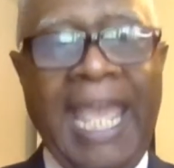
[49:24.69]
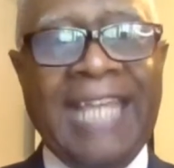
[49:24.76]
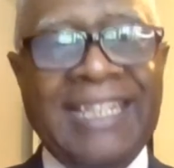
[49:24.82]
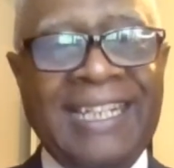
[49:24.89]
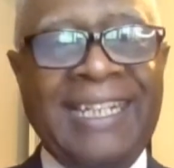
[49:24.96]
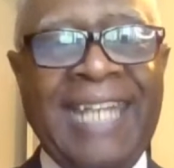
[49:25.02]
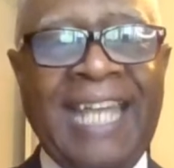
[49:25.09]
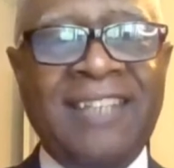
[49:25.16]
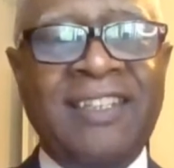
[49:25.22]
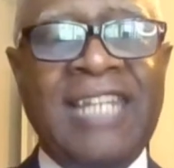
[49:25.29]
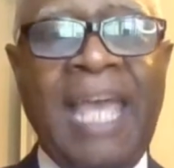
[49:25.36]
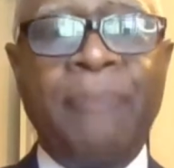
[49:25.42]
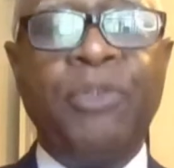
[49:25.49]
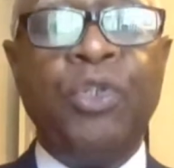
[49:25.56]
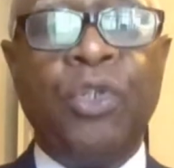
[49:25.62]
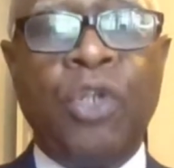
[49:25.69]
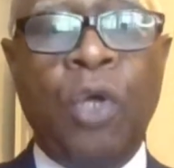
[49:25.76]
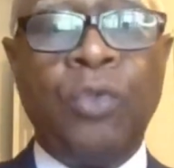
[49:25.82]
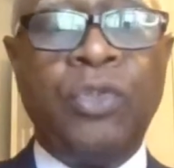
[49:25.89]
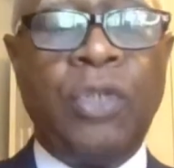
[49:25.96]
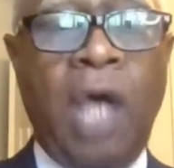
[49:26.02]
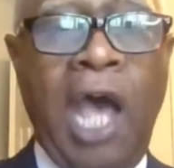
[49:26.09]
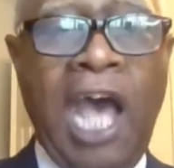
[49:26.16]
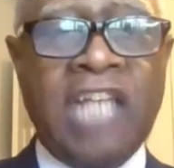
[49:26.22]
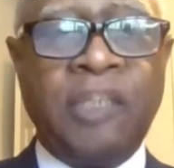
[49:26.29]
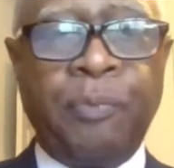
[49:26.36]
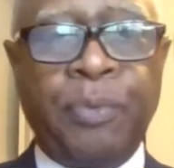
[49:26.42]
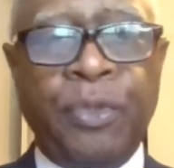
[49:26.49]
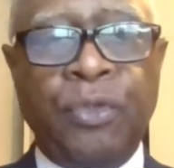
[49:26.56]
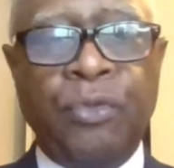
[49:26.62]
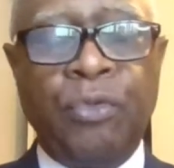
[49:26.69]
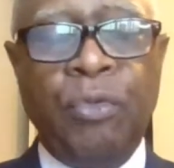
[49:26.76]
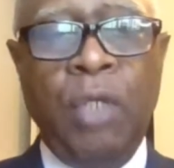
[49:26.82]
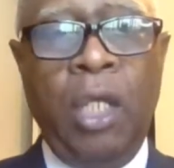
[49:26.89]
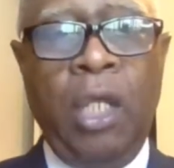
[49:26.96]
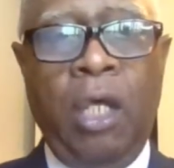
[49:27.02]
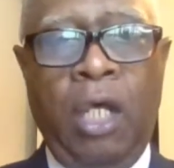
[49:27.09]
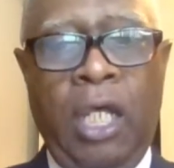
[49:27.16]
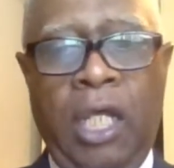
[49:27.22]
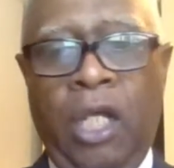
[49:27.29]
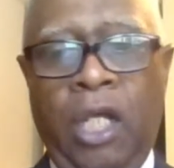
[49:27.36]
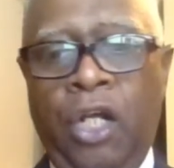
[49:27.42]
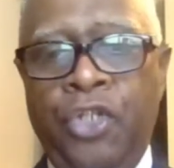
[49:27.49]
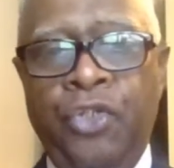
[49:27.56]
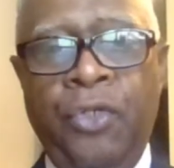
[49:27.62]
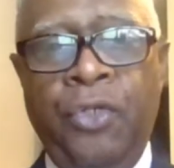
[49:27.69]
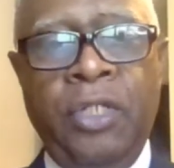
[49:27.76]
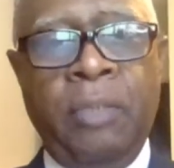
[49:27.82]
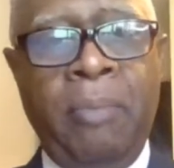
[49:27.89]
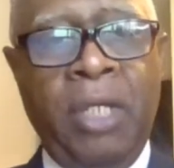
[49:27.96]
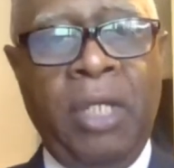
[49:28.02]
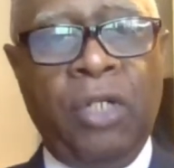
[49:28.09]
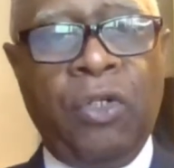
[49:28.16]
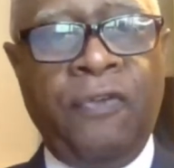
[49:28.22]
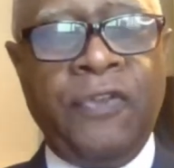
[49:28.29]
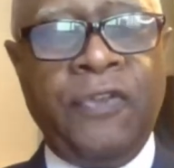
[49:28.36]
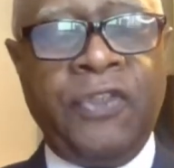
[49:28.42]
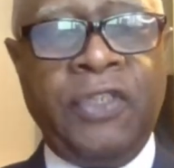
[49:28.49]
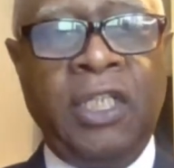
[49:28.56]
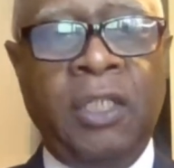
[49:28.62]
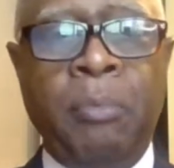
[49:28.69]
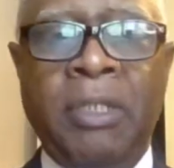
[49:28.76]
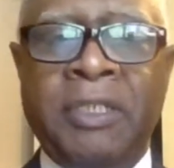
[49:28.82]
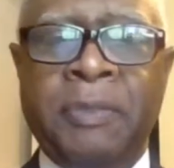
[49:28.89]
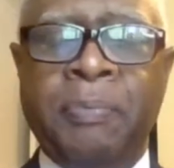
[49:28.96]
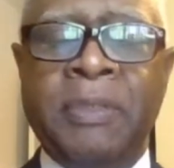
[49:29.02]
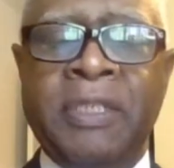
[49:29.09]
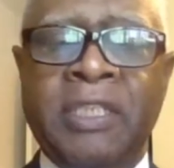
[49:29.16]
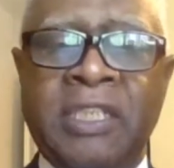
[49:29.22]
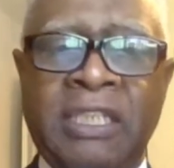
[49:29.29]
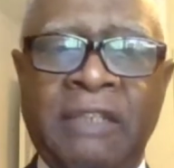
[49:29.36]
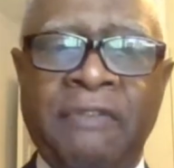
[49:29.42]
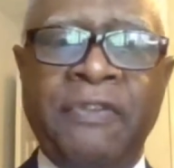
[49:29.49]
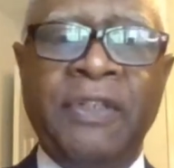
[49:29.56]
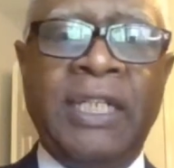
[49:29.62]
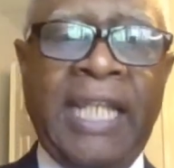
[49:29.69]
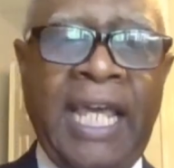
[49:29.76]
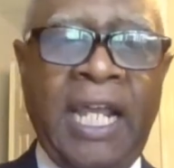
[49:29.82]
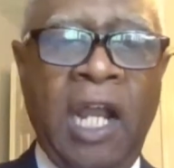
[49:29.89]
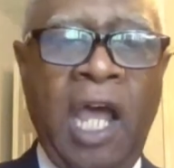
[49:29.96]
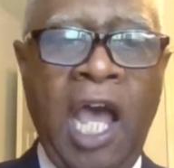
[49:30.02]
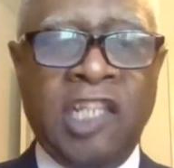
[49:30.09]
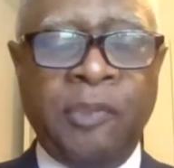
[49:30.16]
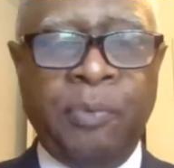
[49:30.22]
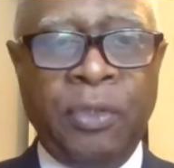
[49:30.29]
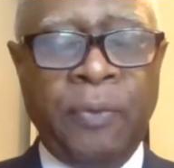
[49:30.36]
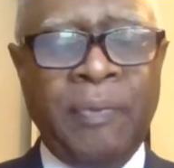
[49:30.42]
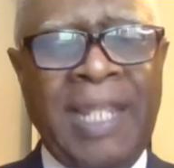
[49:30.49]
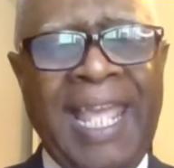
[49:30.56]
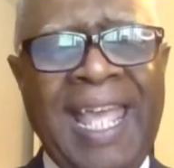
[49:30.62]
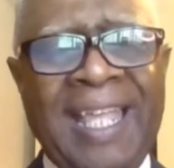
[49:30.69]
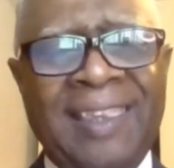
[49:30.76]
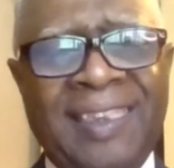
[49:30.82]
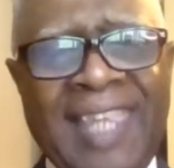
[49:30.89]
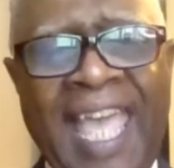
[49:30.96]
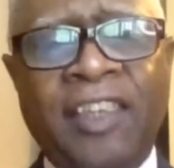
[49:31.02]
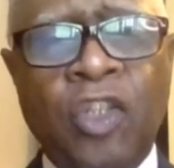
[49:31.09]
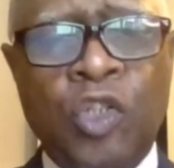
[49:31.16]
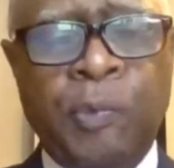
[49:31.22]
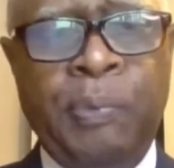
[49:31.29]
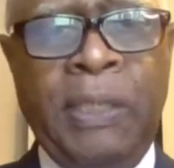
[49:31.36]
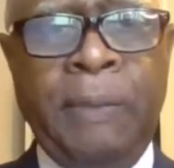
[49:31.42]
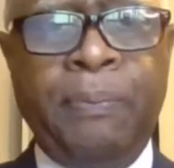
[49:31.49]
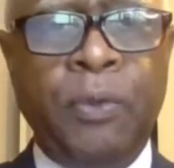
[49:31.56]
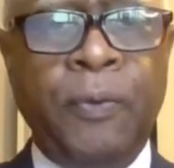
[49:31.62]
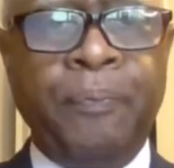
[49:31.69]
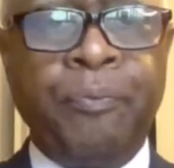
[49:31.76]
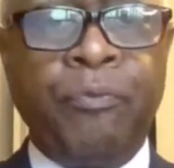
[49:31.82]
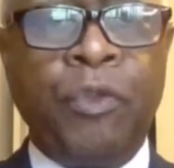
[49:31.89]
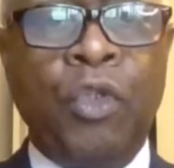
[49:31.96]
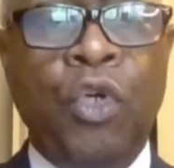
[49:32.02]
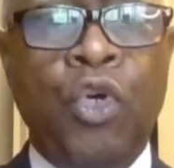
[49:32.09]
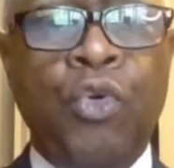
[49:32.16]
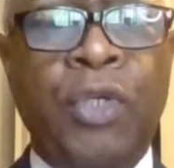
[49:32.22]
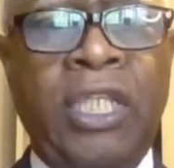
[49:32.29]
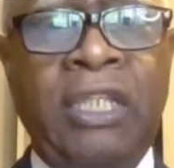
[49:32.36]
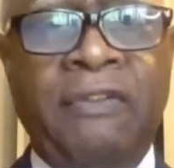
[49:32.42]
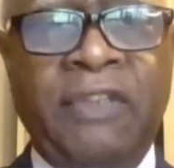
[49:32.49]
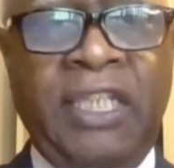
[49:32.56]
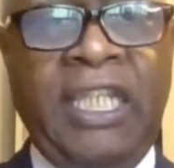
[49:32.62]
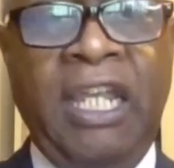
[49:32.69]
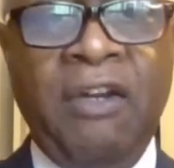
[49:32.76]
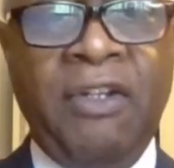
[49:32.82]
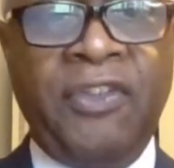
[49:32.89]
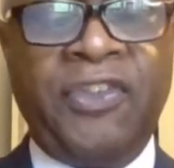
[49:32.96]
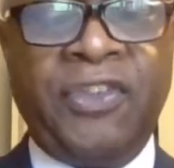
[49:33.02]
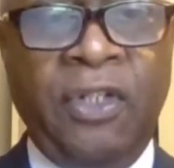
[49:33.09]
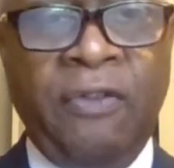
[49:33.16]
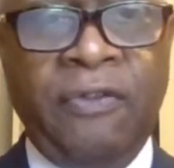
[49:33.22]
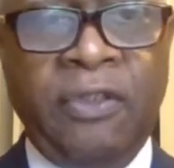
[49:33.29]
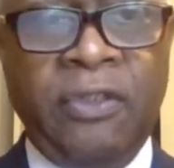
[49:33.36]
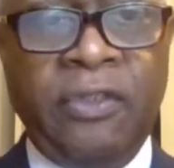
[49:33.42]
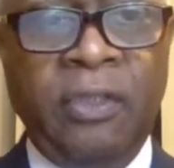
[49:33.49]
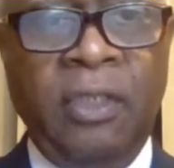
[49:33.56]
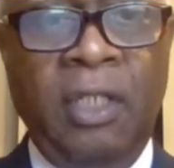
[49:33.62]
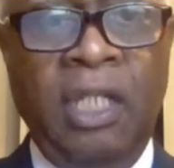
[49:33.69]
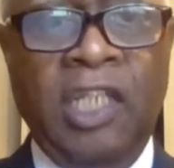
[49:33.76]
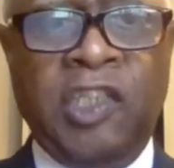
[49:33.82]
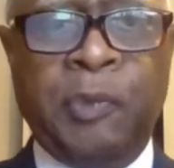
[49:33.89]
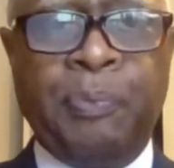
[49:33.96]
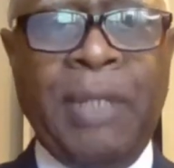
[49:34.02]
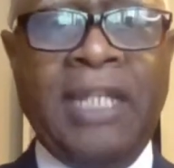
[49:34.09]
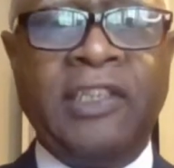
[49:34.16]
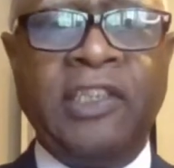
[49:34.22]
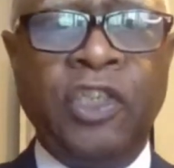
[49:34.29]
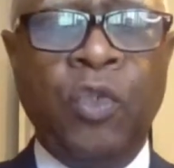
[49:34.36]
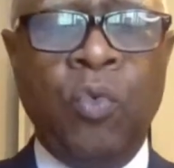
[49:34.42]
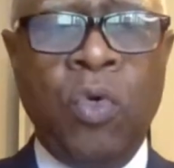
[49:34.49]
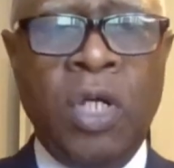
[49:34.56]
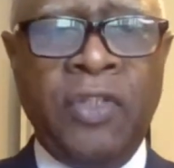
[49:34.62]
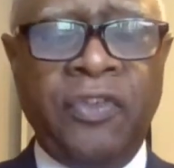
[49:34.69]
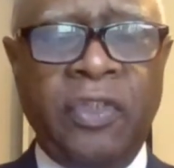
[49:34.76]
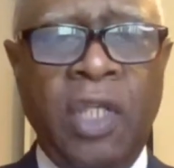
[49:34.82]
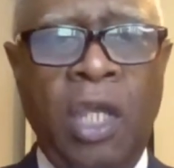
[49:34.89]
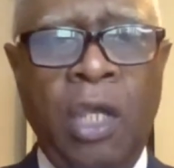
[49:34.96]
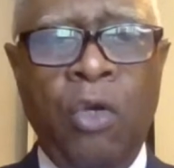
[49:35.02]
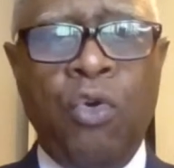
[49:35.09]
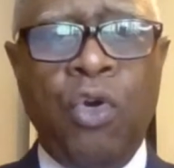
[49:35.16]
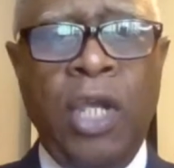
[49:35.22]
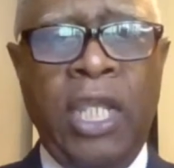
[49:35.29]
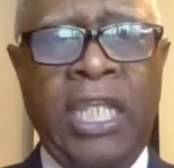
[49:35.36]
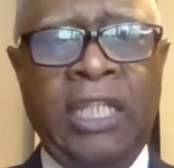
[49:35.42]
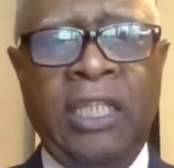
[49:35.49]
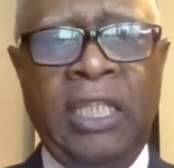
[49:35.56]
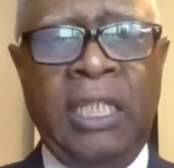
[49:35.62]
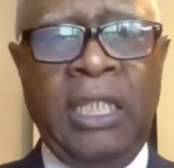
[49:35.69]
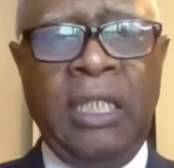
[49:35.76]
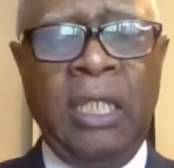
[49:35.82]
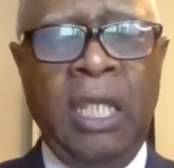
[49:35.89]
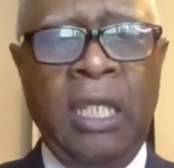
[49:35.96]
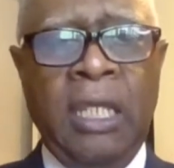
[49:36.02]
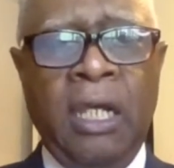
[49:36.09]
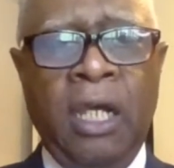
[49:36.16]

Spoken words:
And the next time you go to a hospital or you're in a medical facility, but specifically at a hospital, thank those people who give care and service, especially the ones who are in the